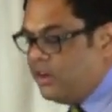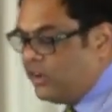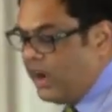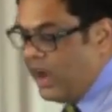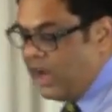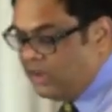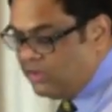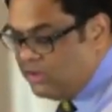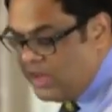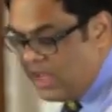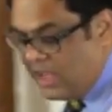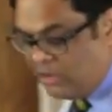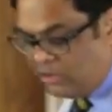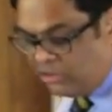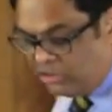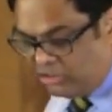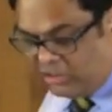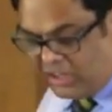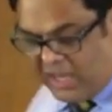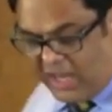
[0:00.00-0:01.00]
trying to
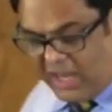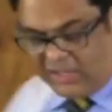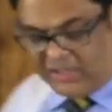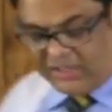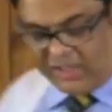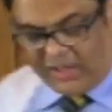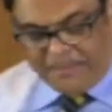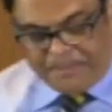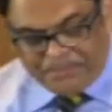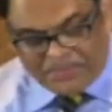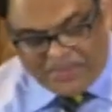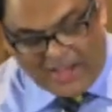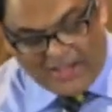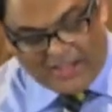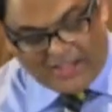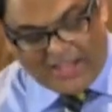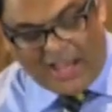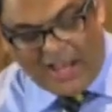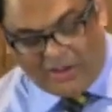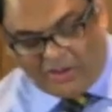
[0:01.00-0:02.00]
negotiate
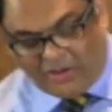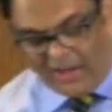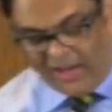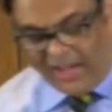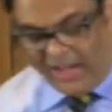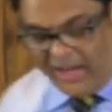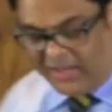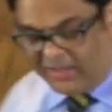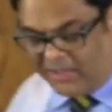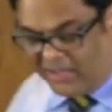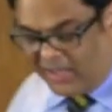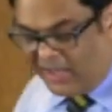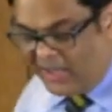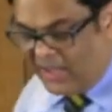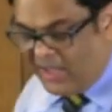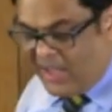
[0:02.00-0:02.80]
and calculate